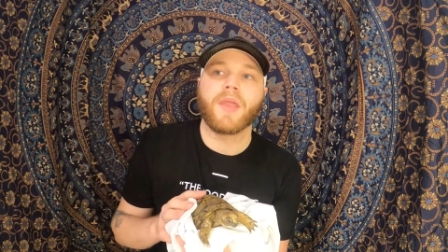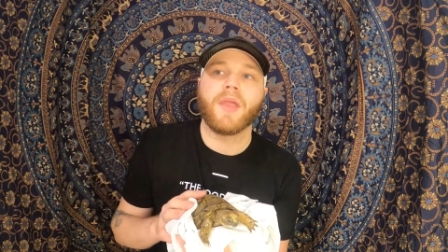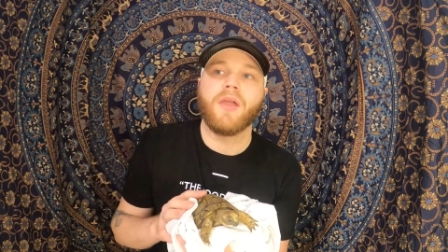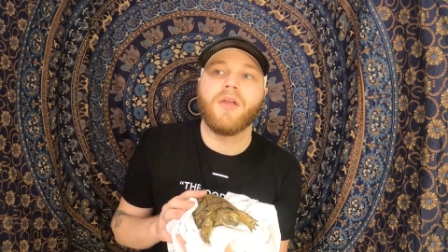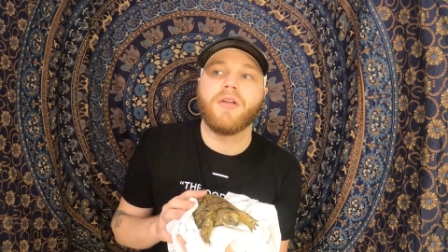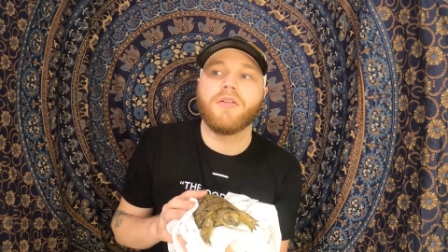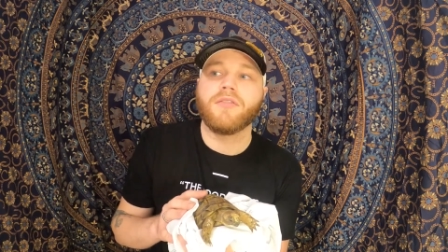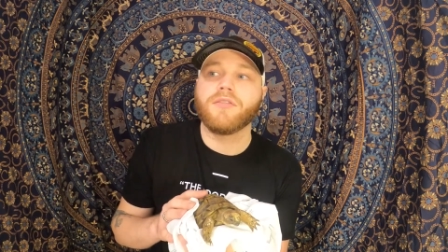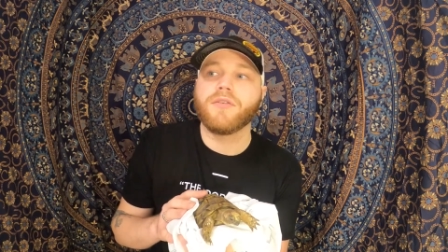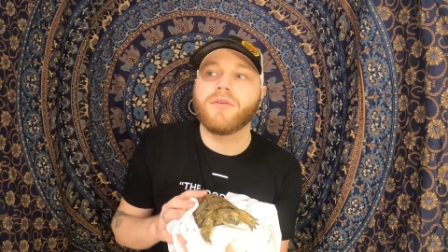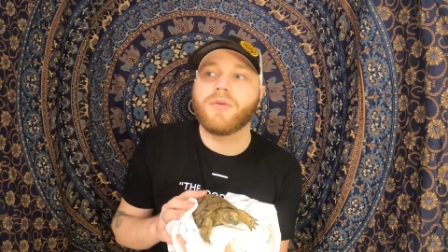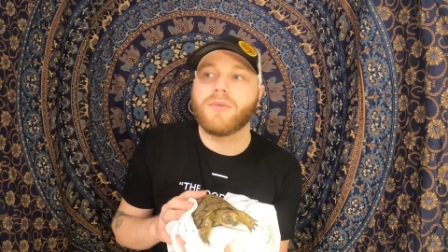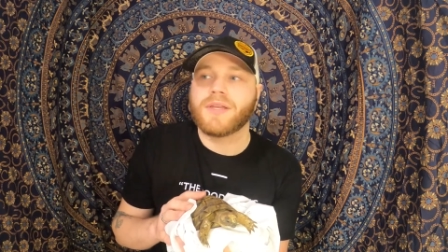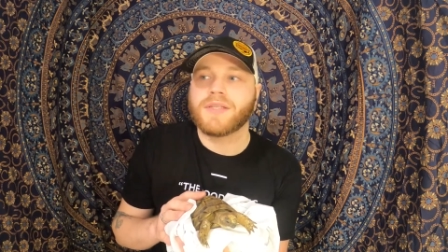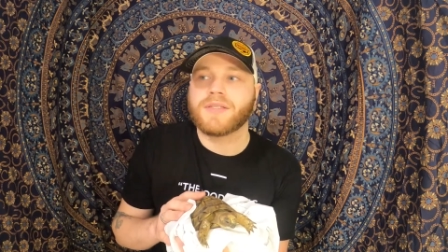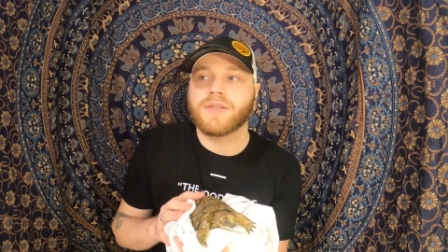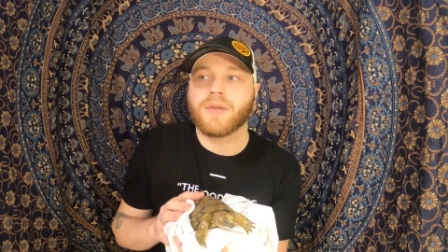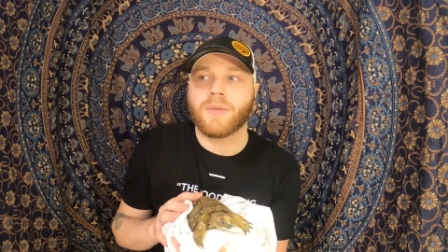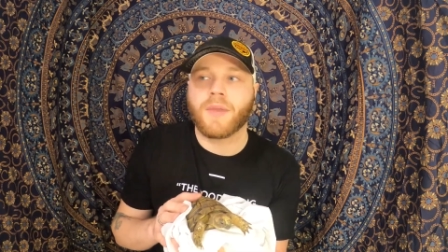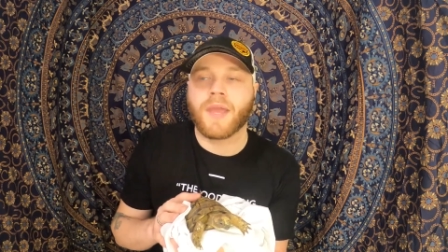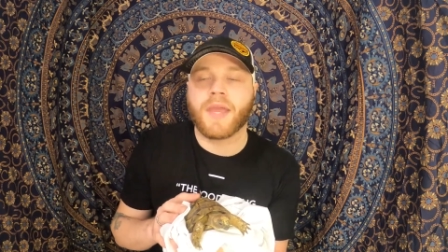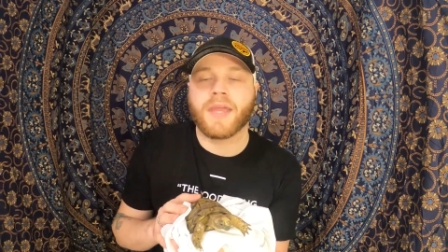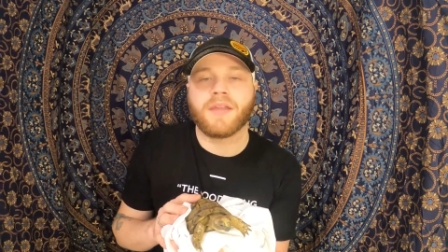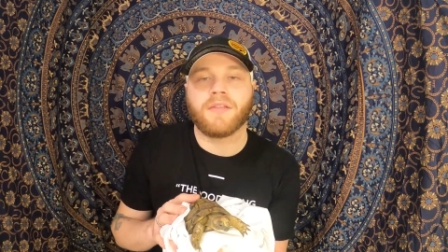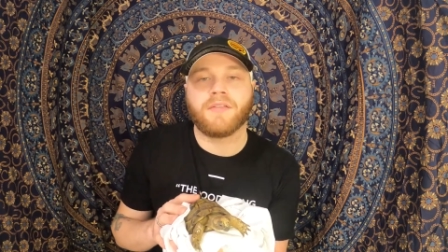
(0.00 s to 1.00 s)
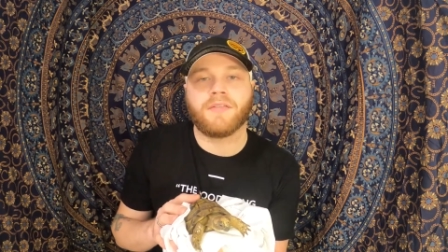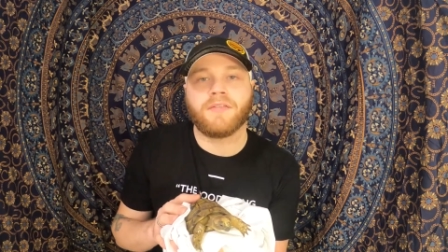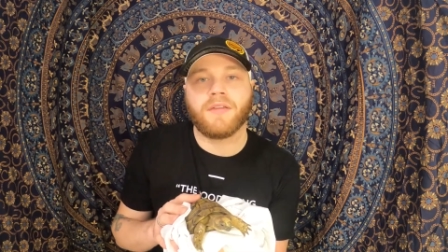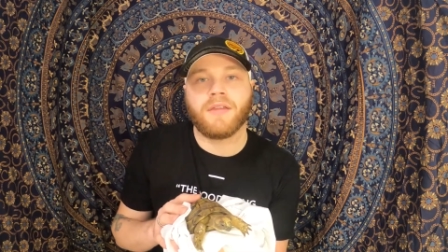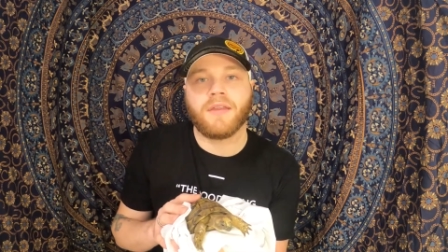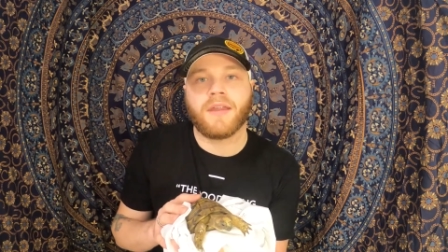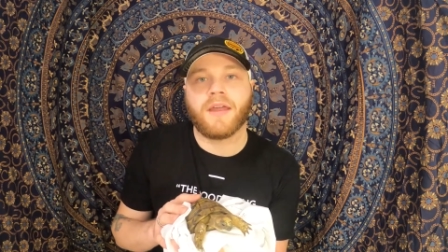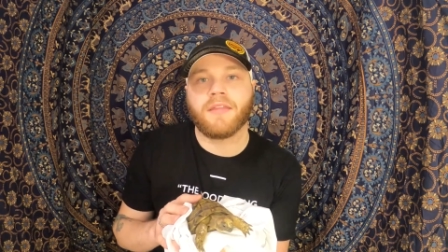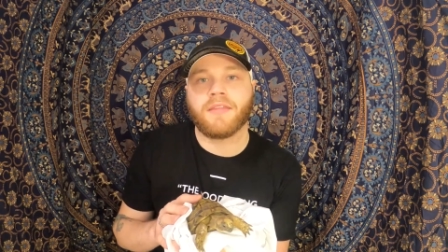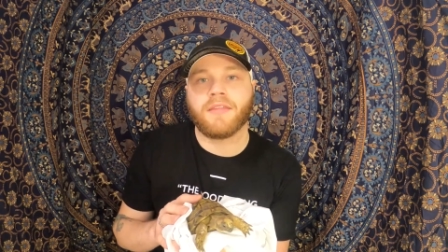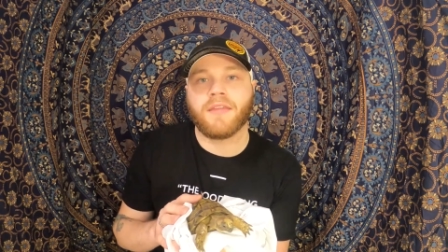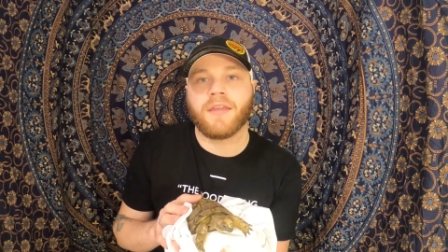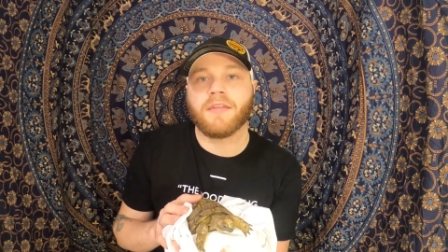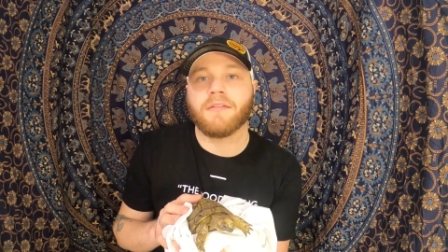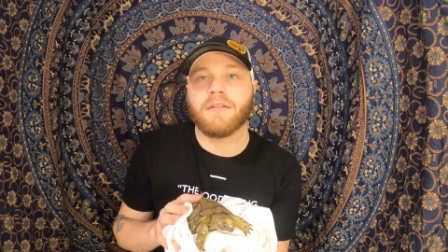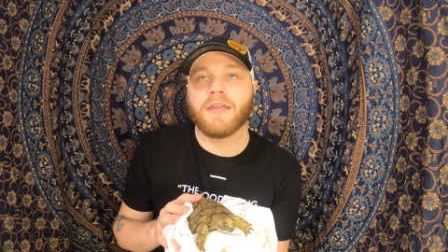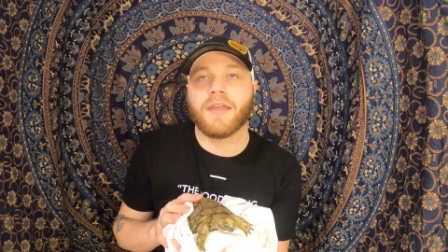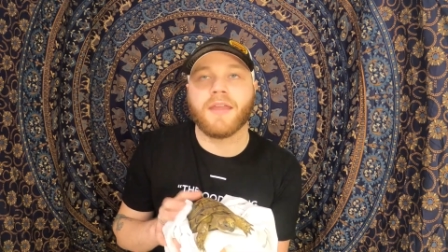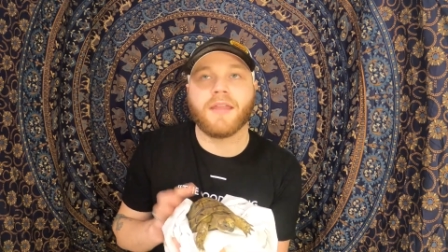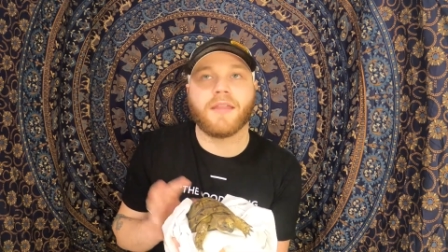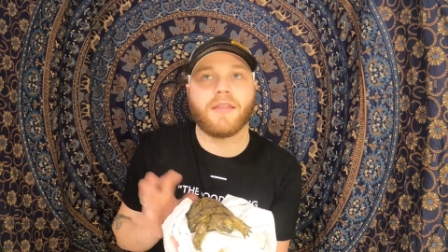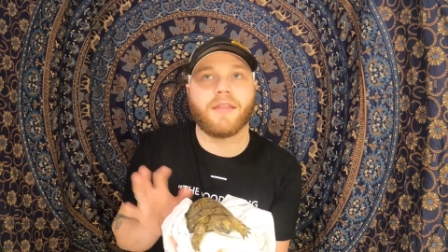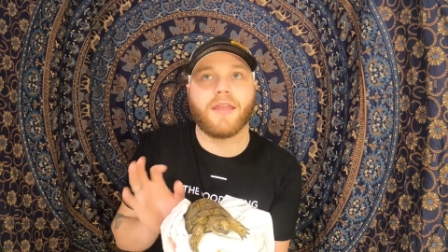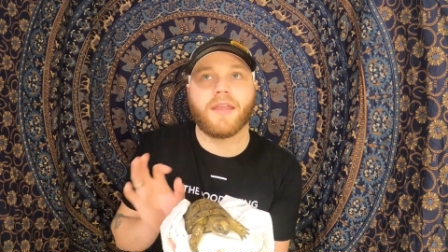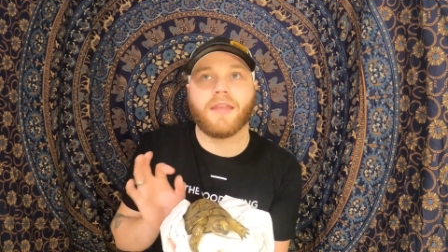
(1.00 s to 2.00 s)
Fruit is okay to feed, I think,
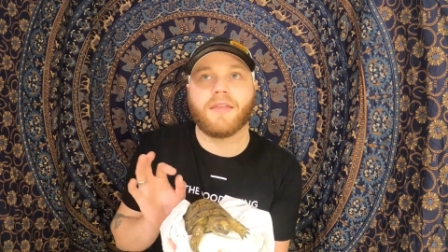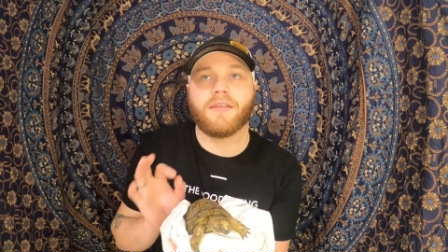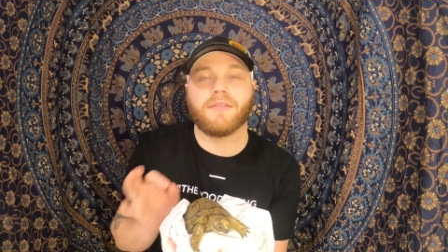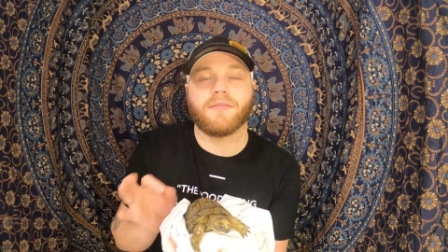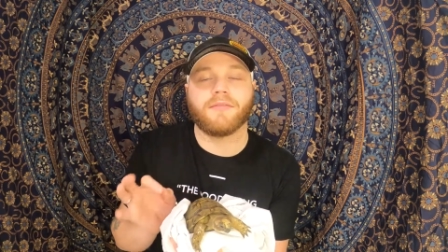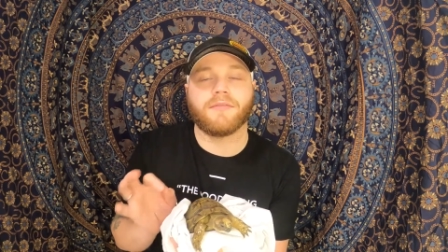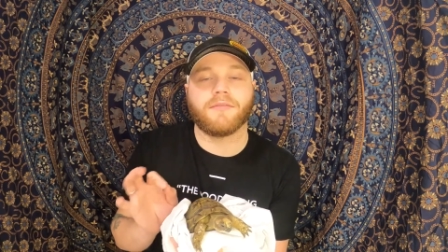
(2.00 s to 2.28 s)
in like